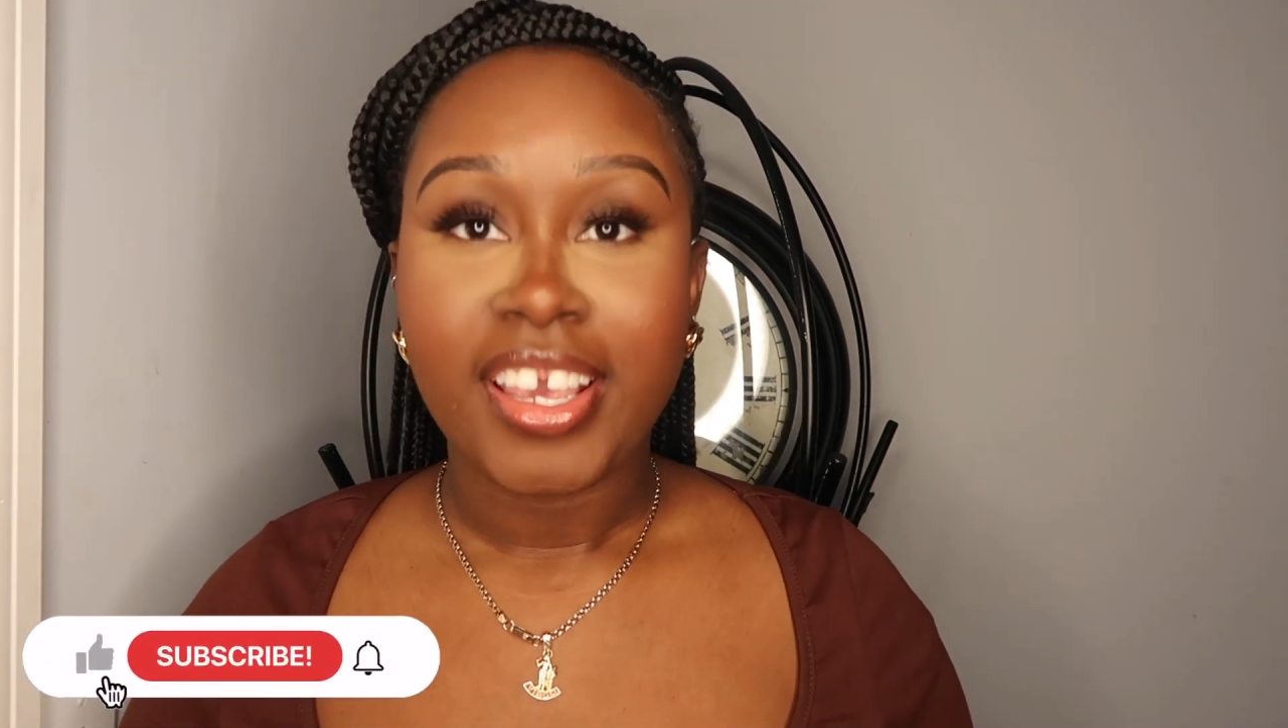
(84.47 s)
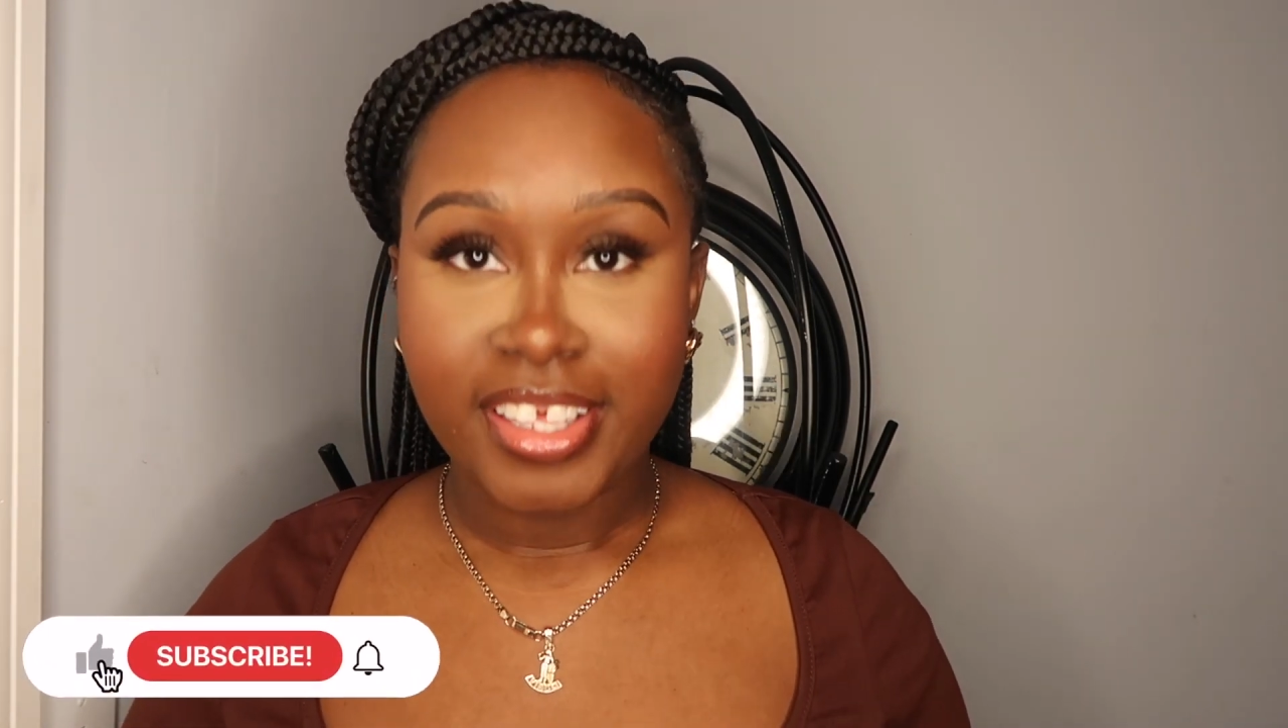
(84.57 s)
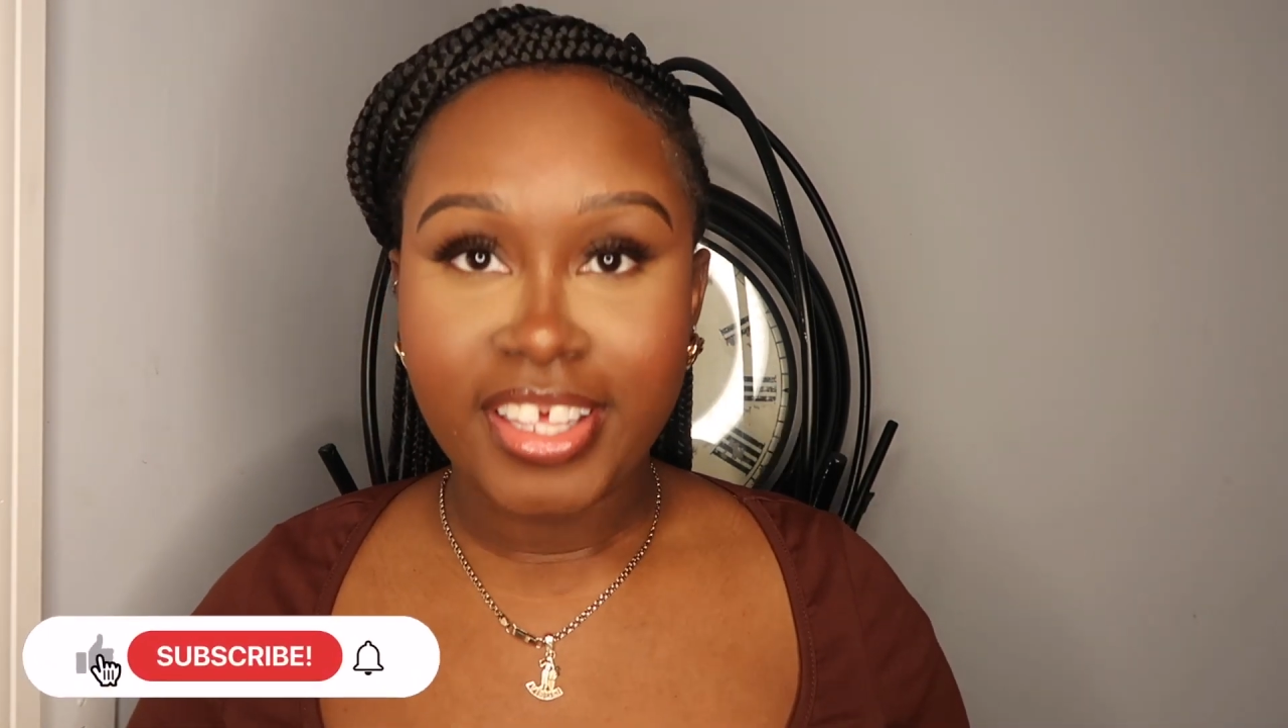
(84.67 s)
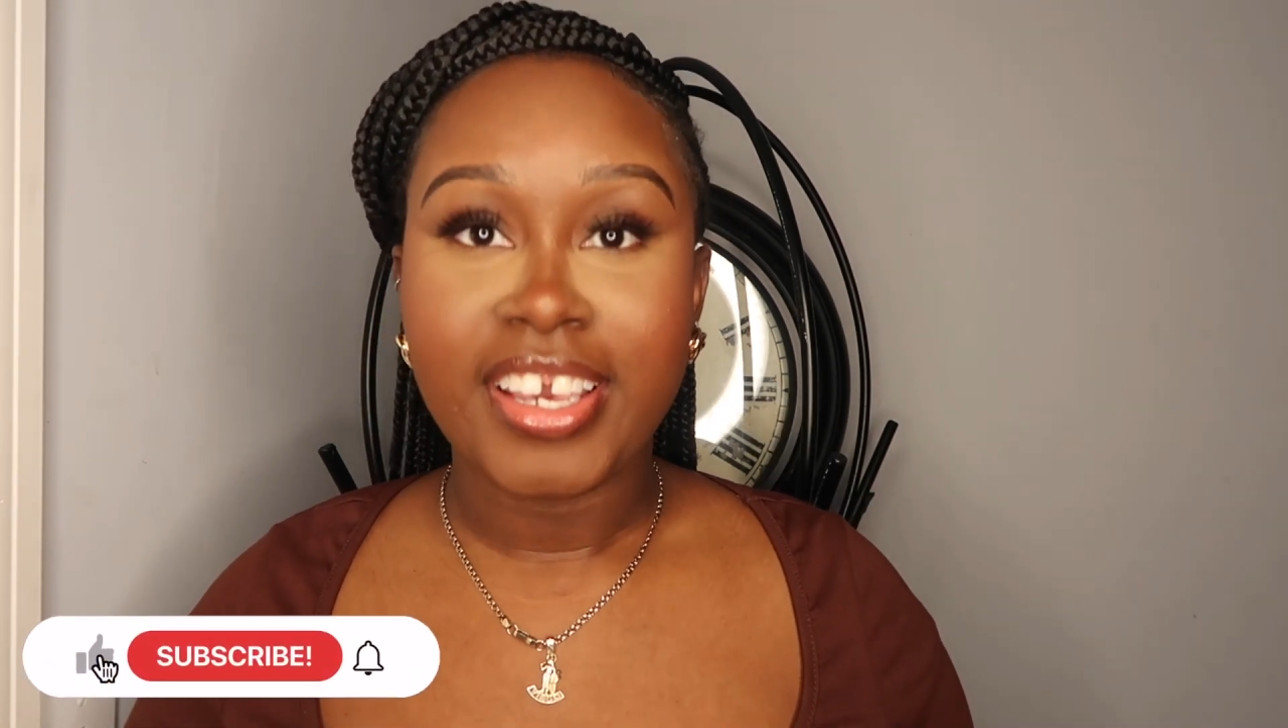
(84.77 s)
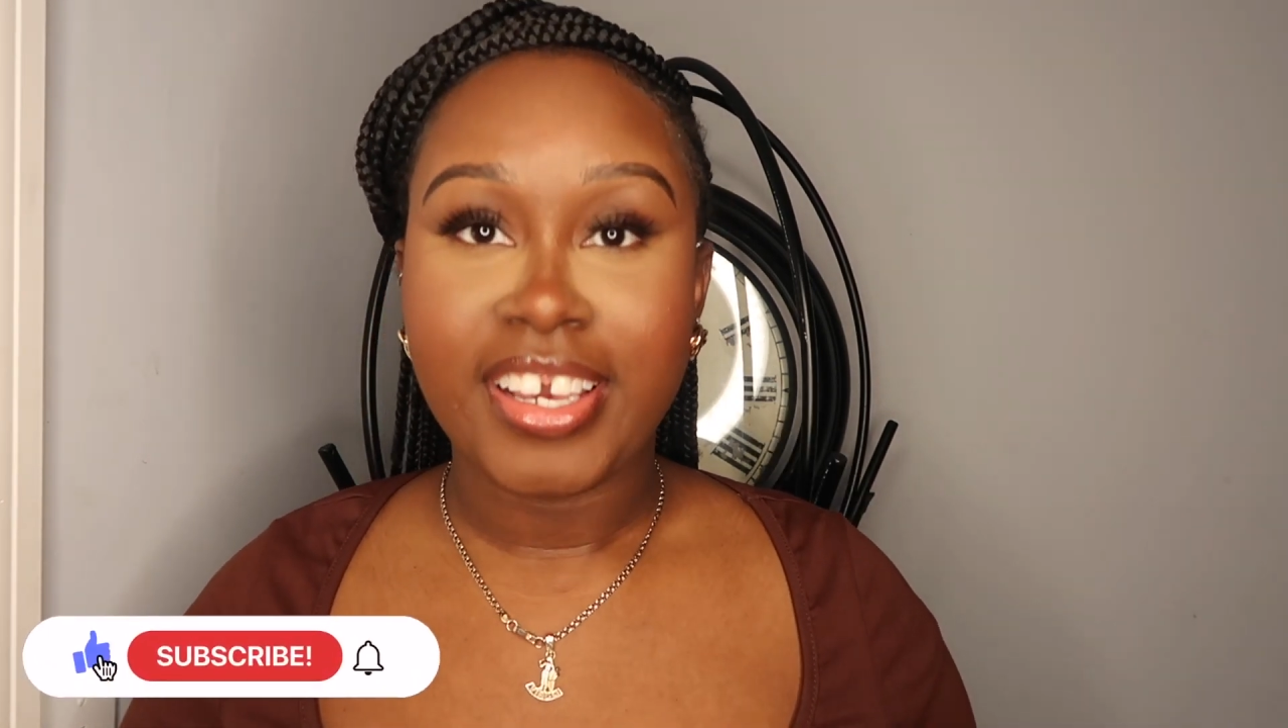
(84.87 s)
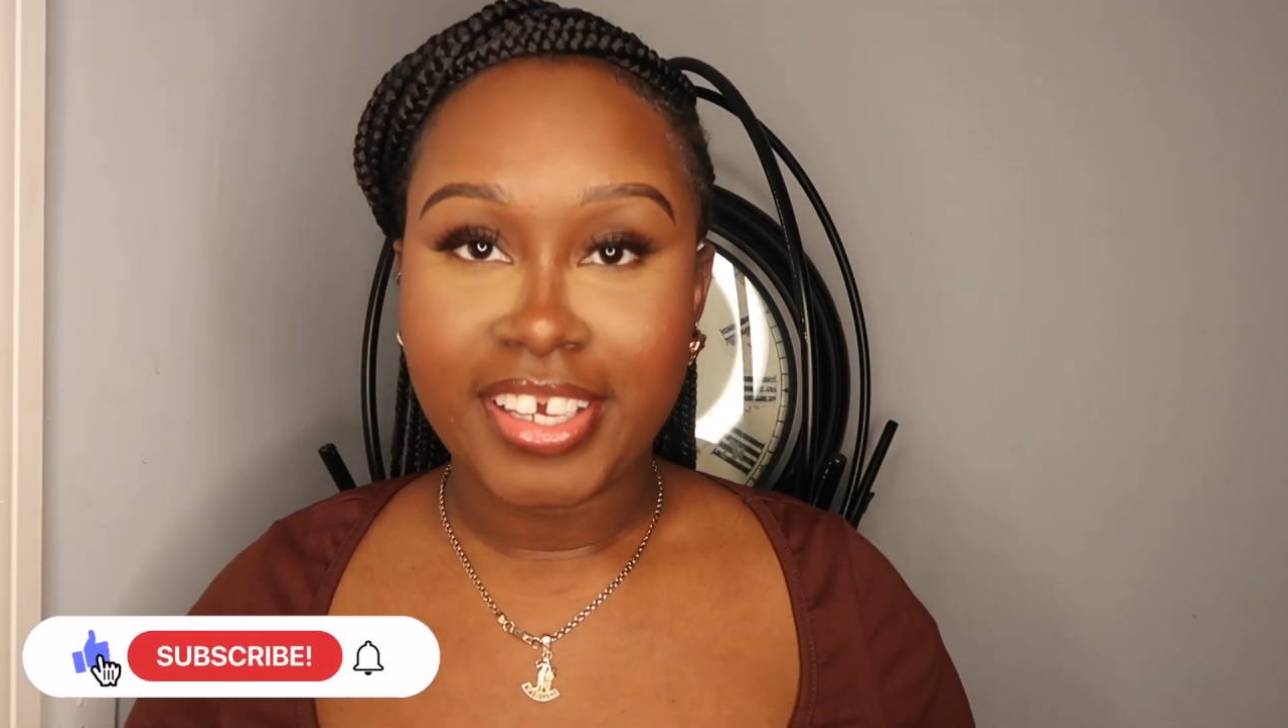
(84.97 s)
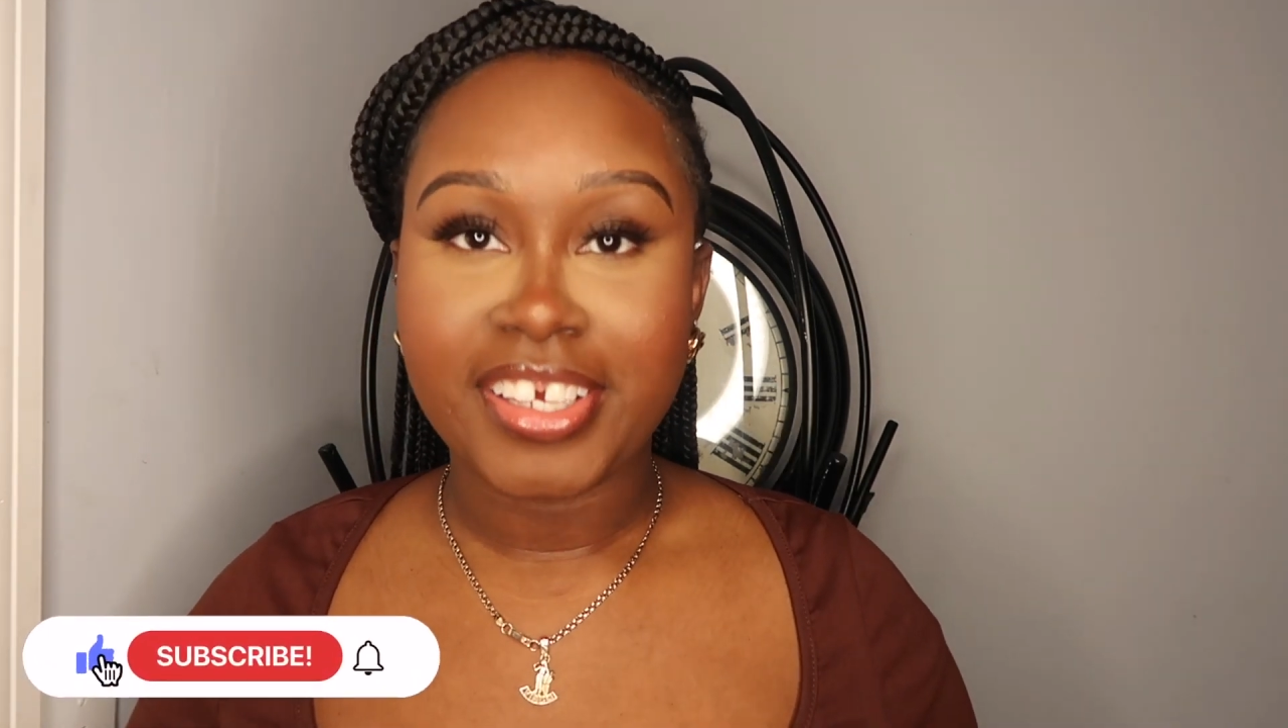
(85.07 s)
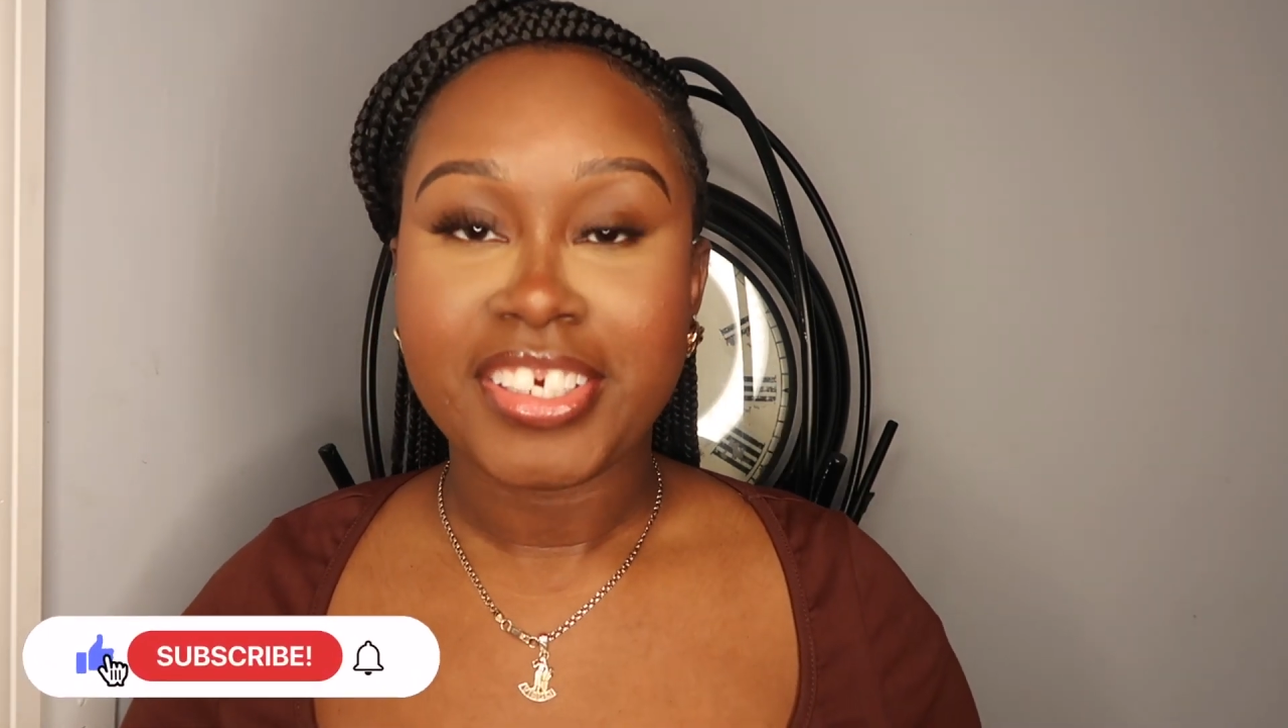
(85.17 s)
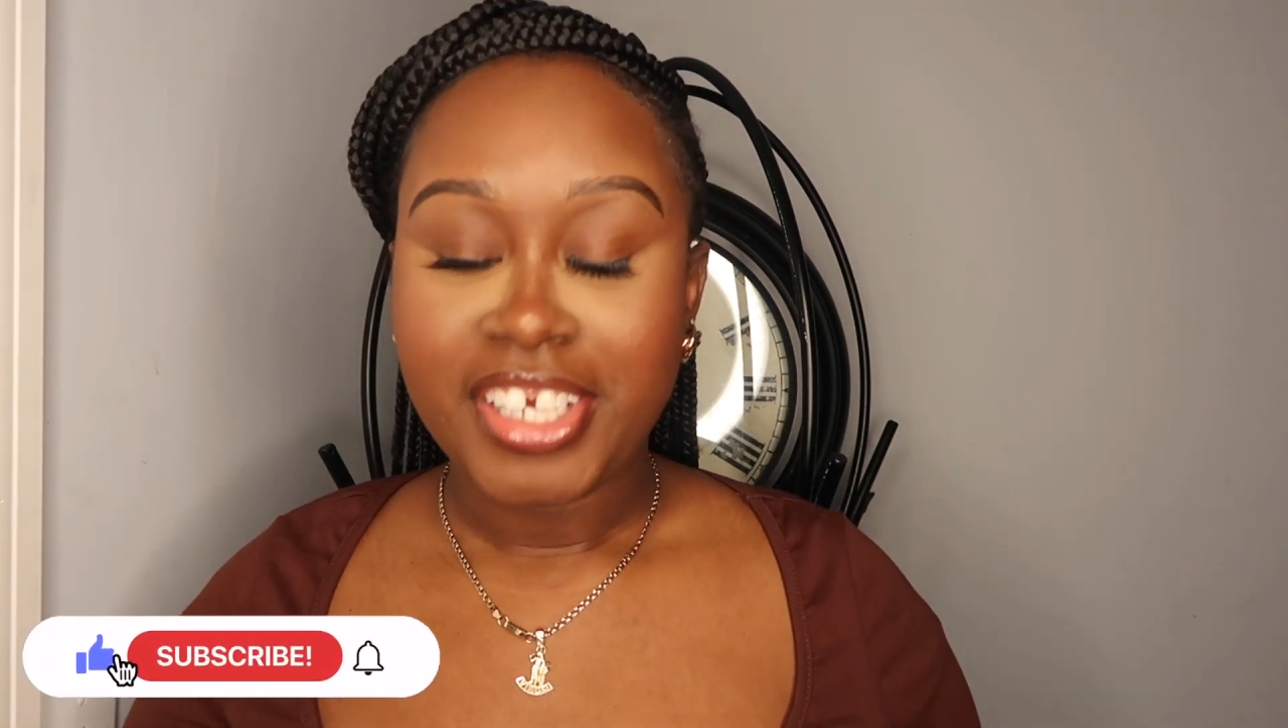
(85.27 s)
Yeah,